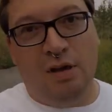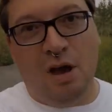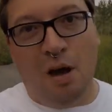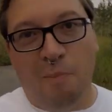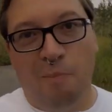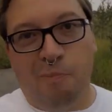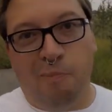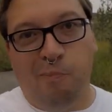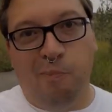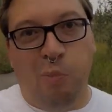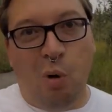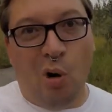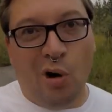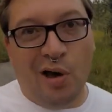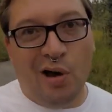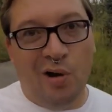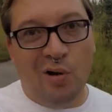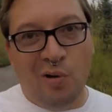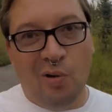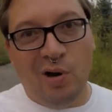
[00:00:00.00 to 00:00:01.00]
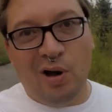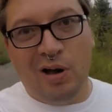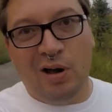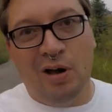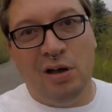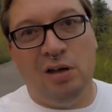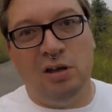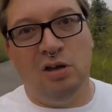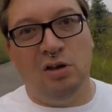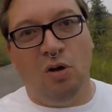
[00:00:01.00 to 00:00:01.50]
Yup, boyo,
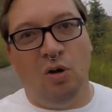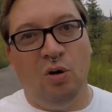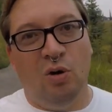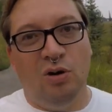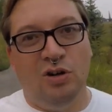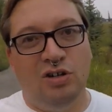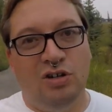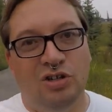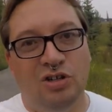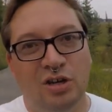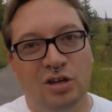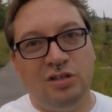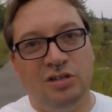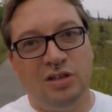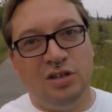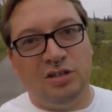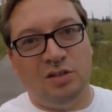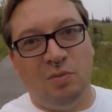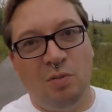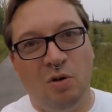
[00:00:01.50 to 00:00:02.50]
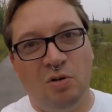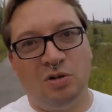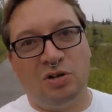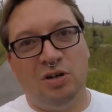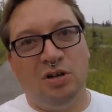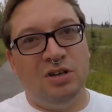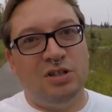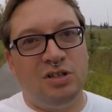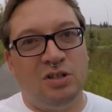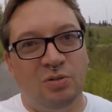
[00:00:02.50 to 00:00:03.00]
you're just as
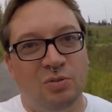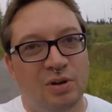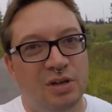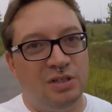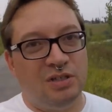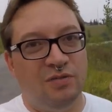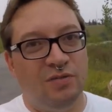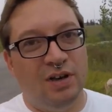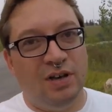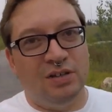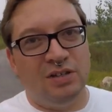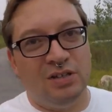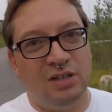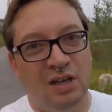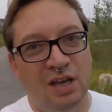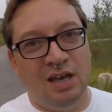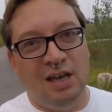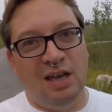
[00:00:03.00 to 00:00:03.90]
emotional as the rest of us.